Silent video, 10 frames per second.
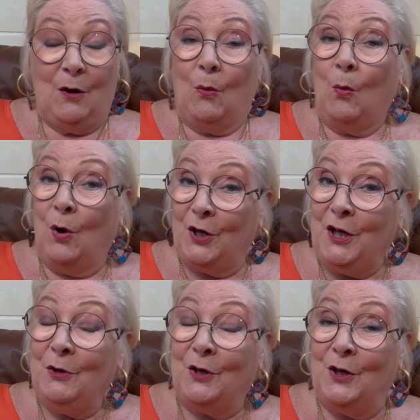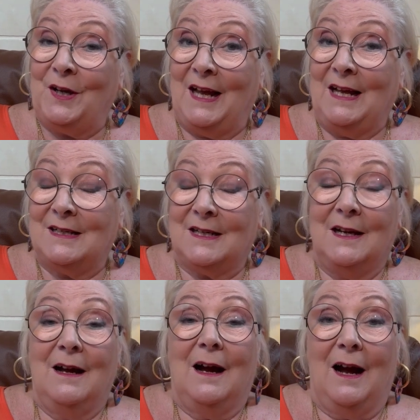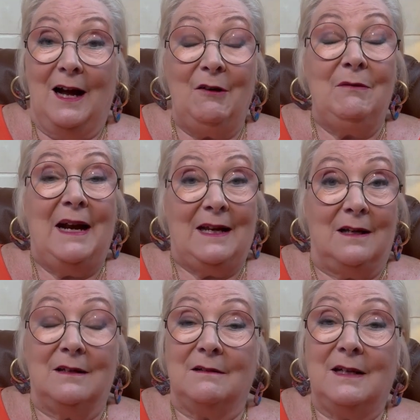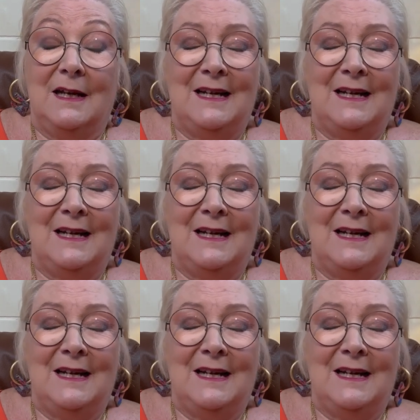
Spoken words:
What are you good at? I reckon,